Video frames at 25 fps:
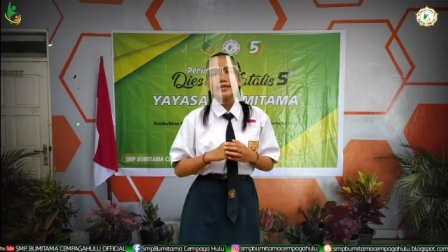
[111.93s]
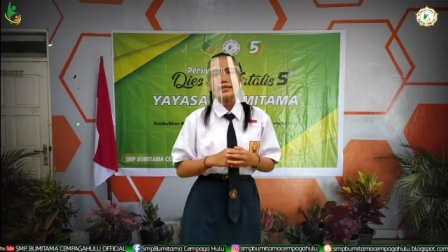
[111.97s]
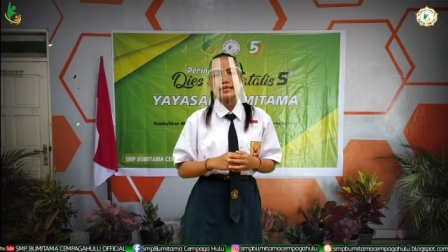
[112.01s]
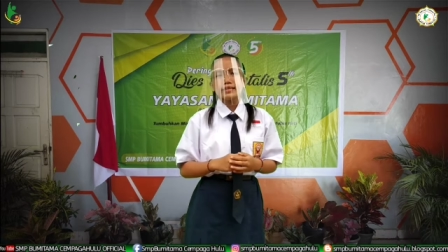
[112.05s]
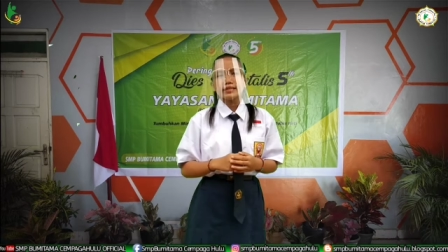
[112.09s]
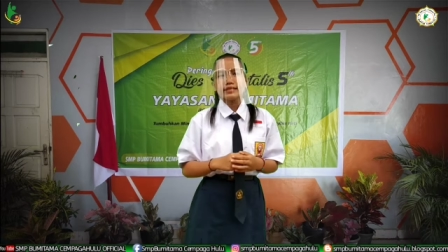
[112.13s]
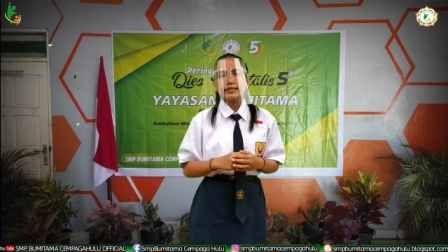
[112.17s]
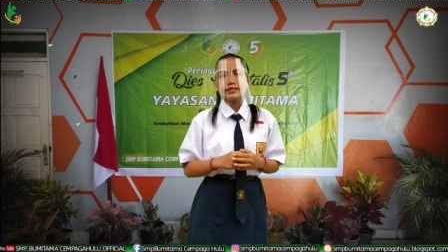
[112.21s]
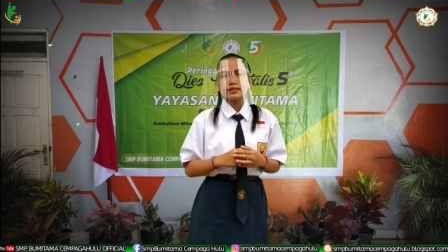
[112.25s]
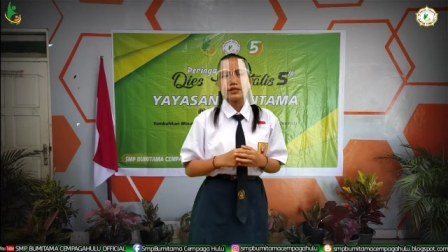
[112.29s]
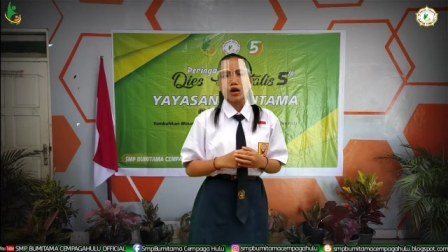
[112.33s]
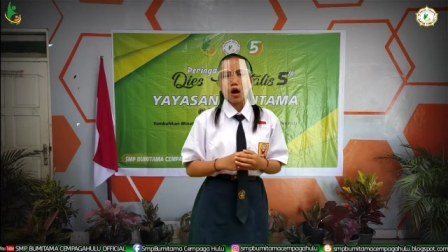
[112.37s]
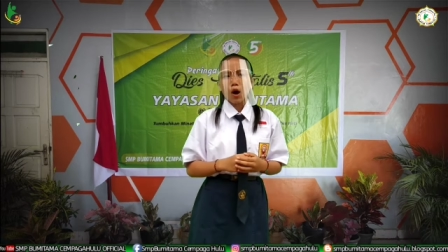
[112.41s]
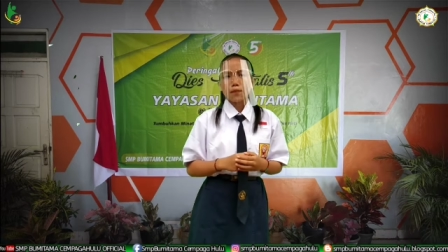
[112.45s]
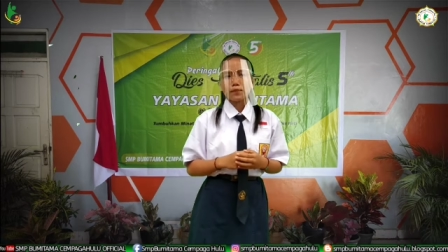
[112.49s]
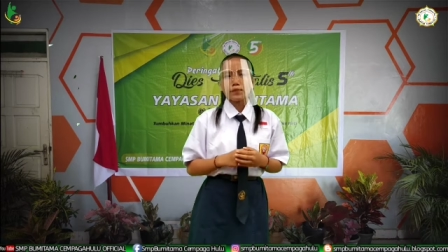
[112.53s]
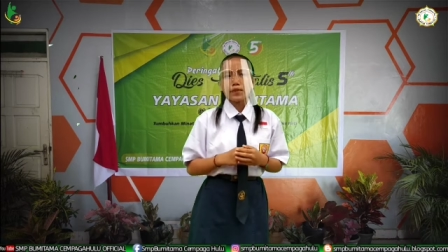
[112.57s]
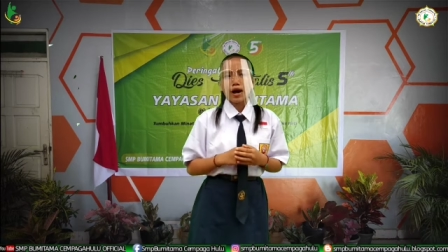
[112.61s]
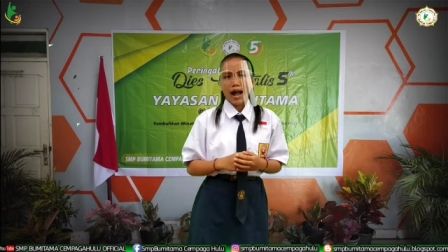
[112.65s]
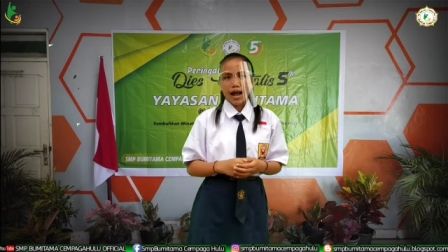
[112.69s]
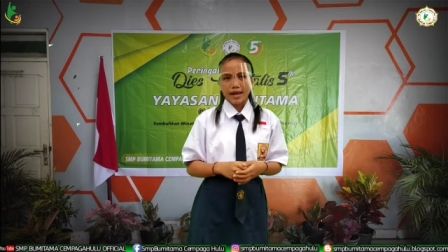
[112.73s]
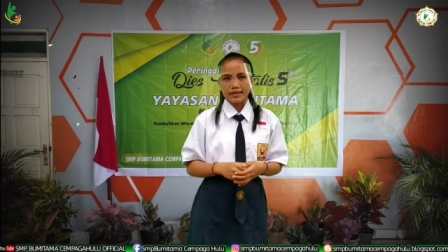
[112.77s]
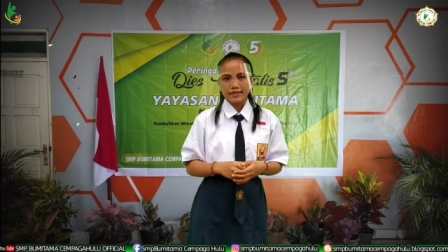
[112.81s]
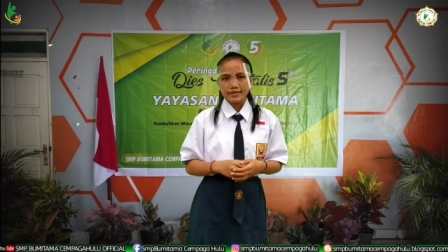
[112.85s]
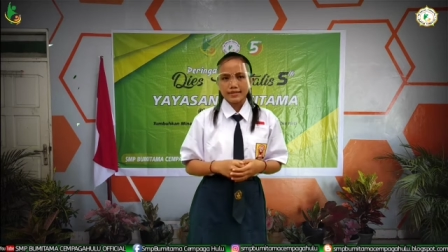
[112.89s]
Each of
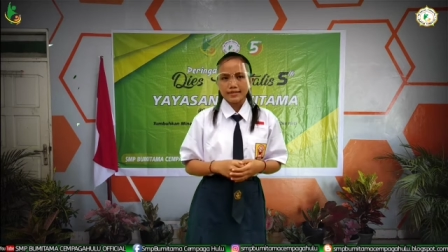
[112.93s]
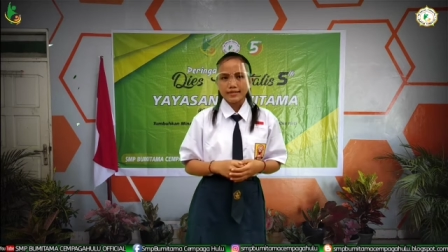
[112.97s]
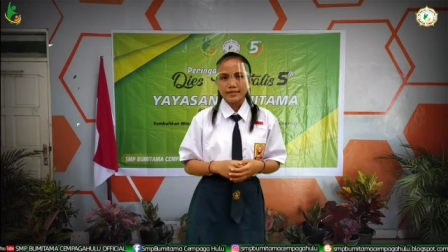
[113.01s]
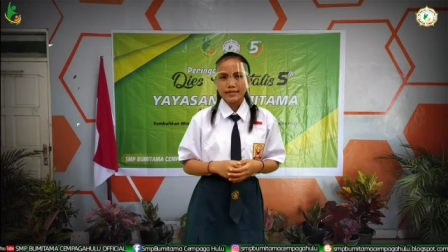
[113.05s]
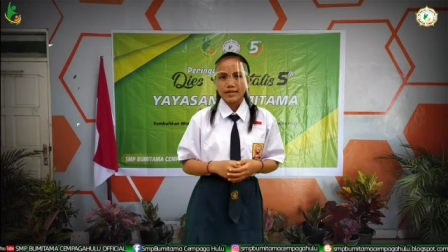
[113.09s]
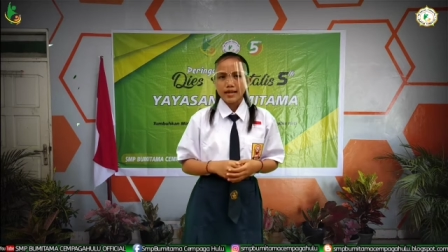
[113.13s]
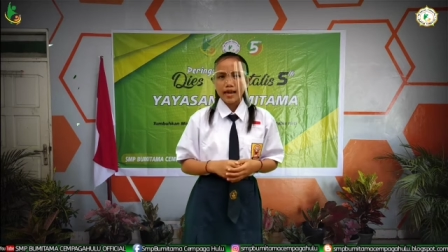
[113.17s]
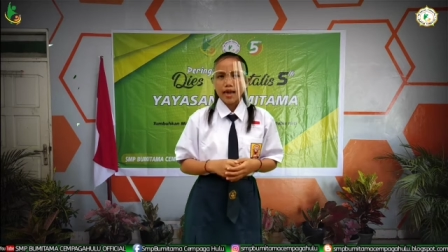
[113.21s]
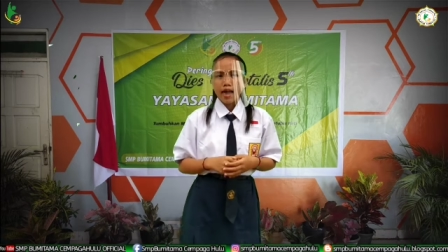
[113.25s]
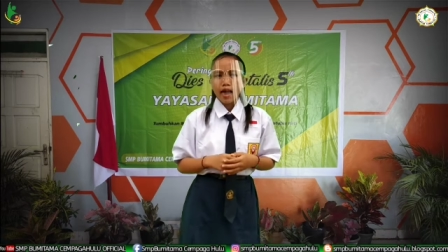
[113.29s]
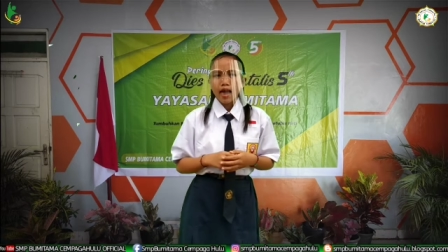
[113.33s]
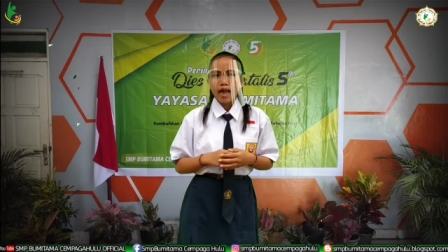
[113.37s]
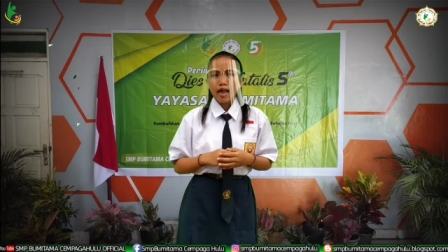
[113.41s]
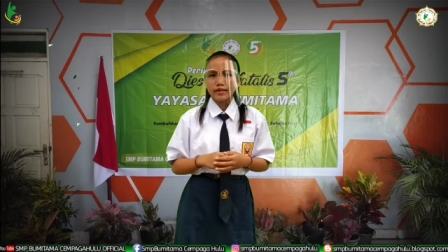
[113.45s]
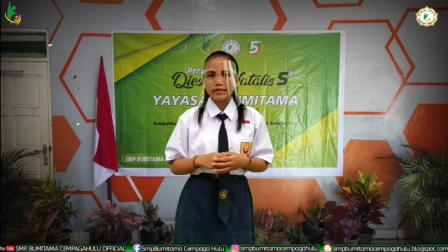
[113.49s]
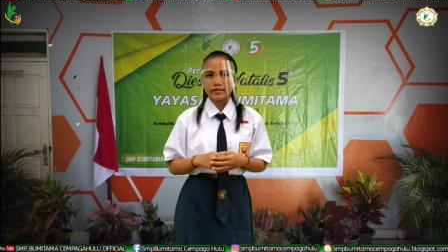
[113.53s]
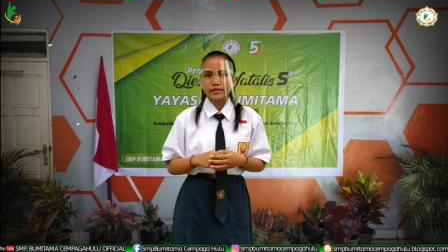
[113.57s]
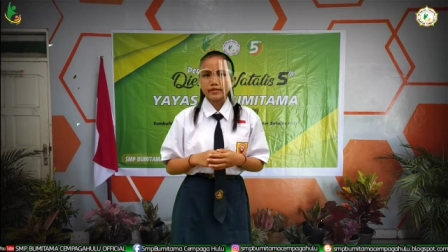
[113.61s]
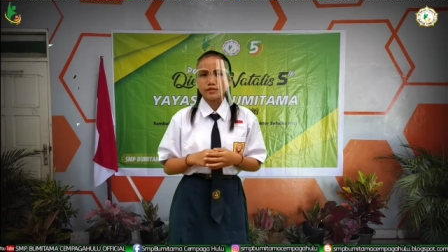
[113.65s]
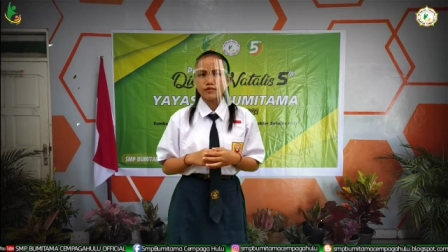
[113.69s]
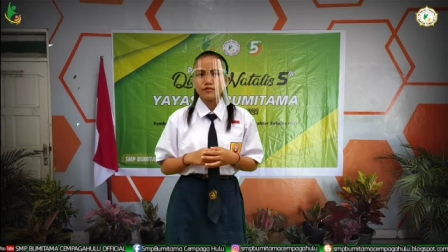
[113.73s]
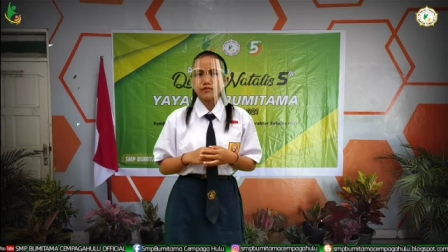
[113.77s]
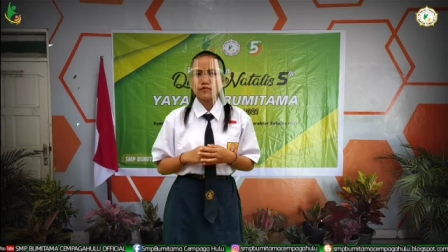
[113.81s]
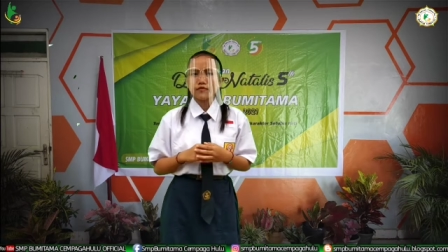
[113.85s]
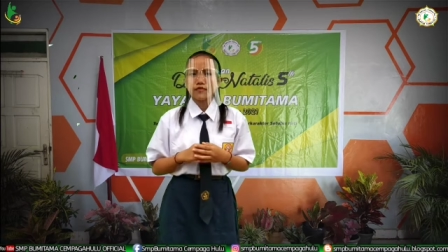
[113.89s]
us has
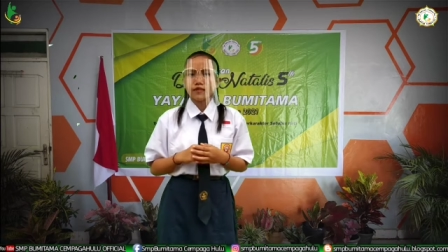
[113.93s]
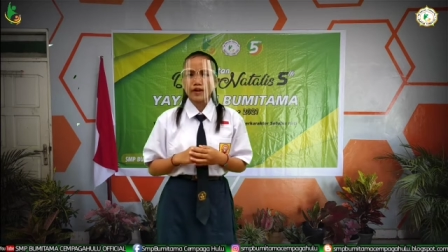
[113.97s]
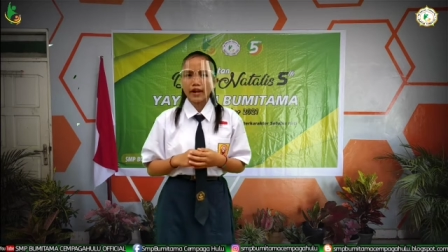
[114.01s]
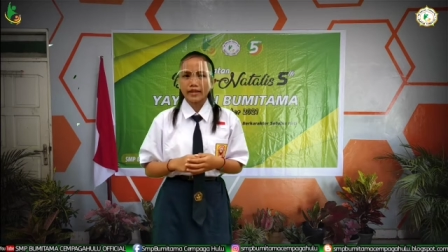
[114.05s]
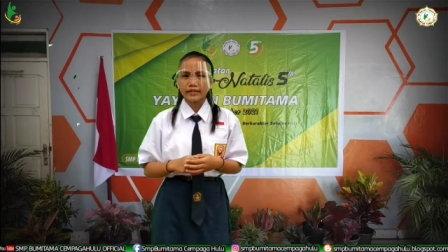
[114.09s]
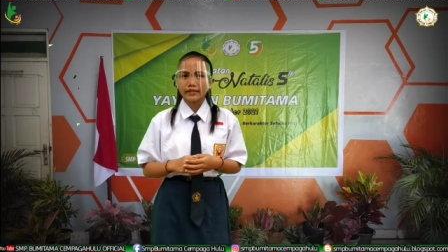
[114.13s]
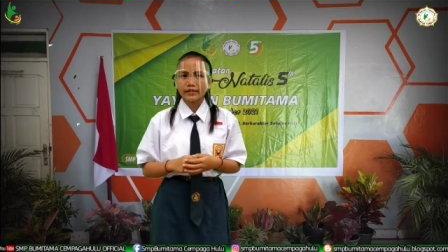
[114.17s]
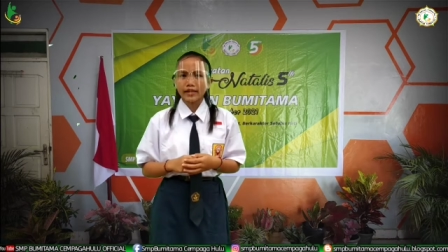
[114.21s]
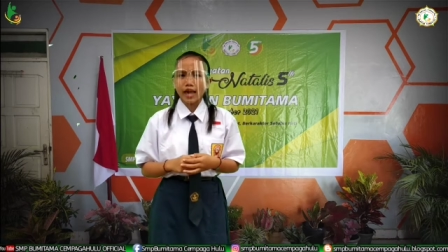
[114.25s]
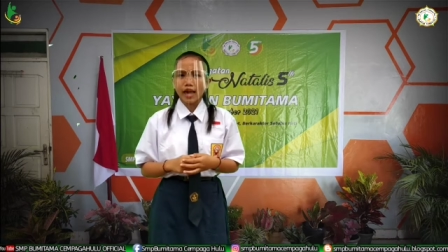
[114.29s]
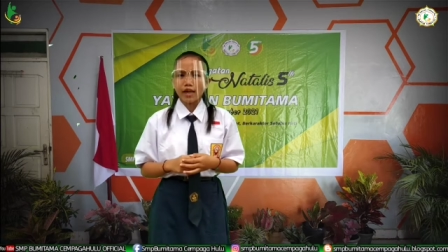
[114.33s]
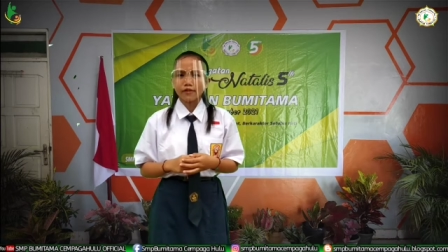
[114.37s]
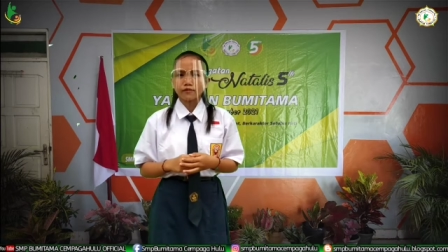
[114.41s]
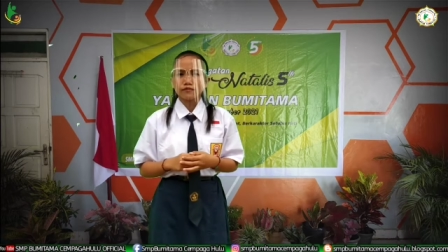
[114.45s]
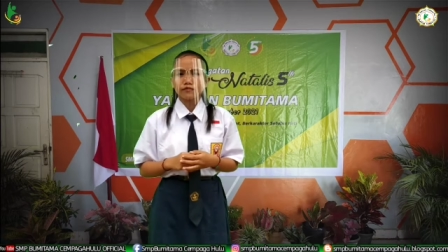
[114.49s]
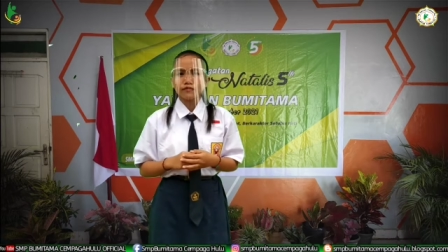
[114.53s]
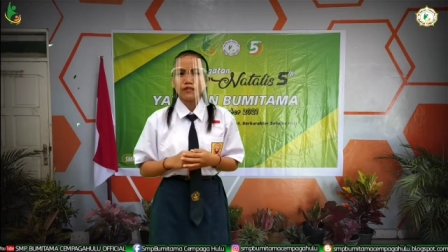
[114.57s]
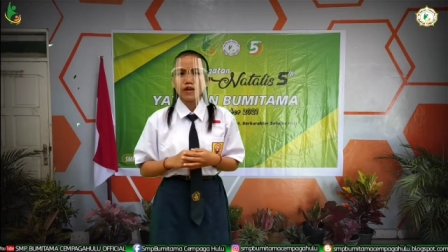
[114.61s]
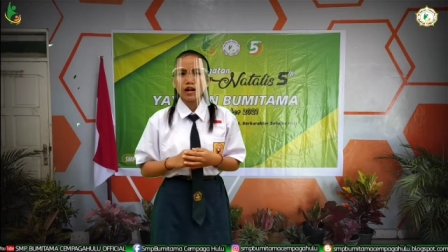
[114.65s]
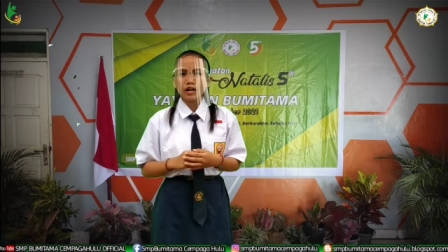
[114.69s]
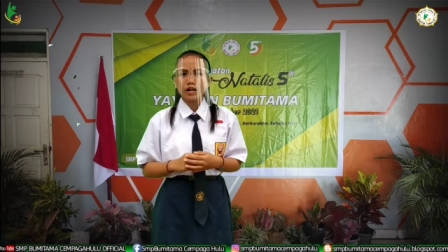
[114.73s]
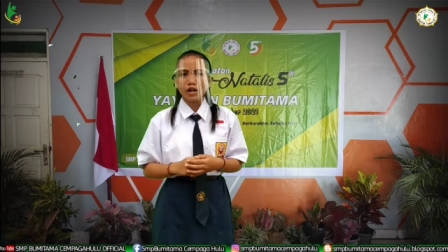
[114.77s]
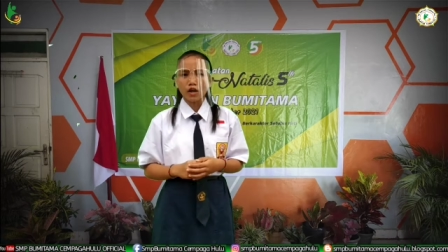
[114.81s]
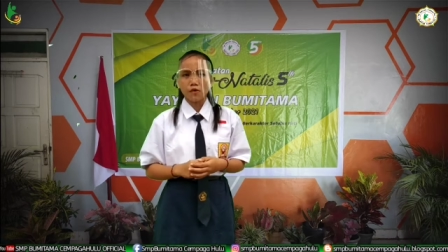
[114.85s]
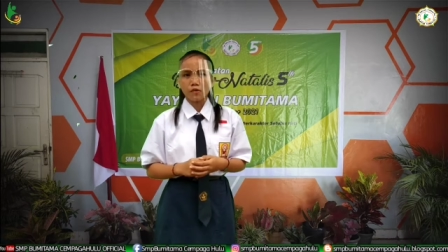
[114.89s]
different and
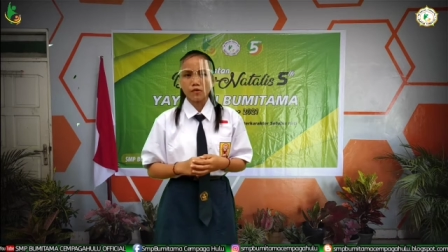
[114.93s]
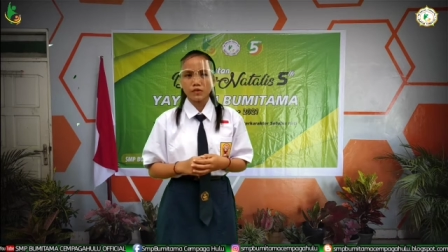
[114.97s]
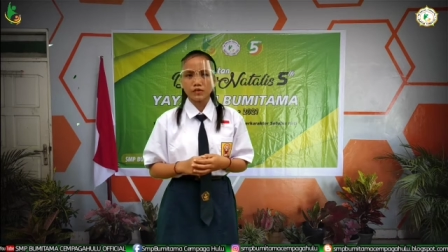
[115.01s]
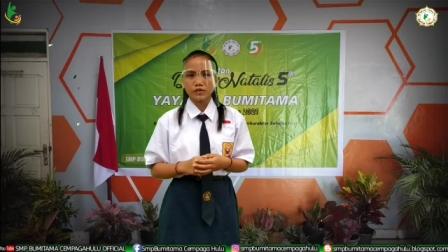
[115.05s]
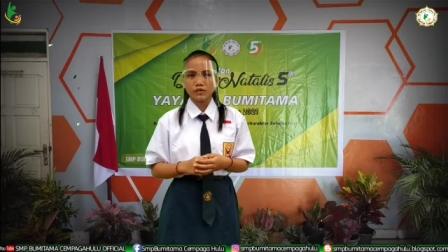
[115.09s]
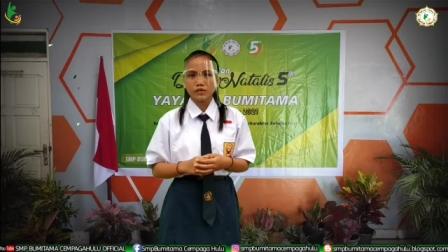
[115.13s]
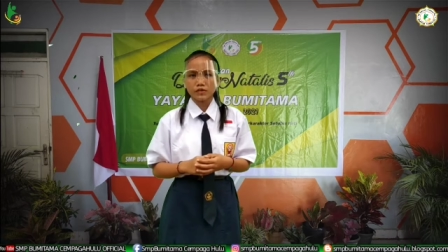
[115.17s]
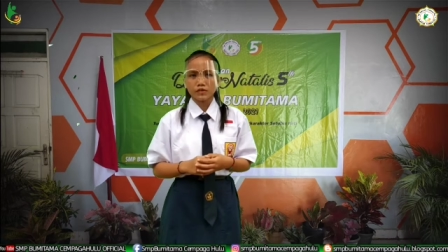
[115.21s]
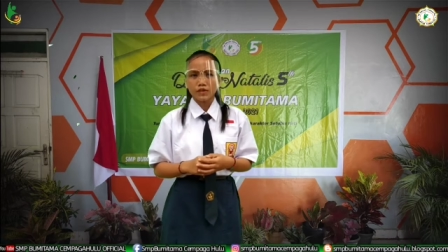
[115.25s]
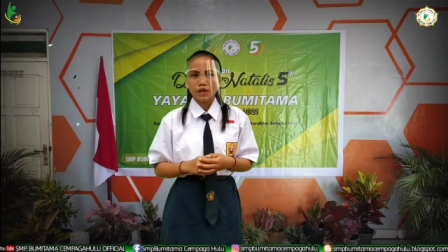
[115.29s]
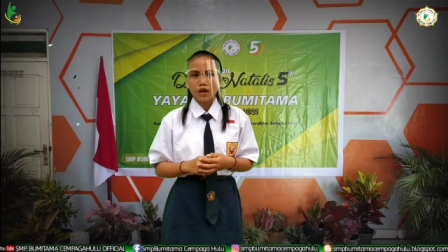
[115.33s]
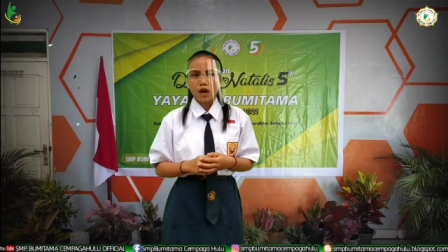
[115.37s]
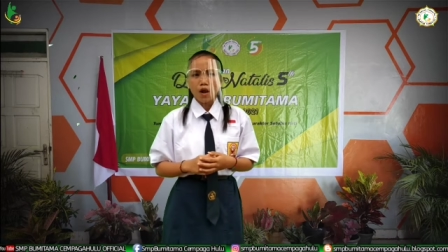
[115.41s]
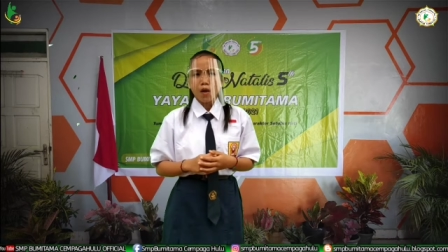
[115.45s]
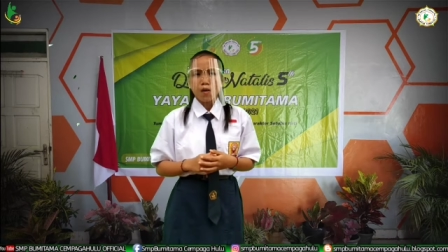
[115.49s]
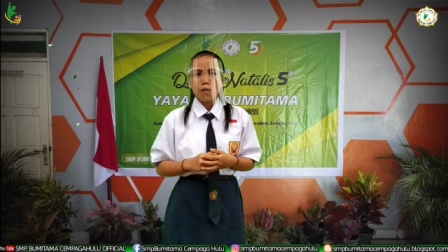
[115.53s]
various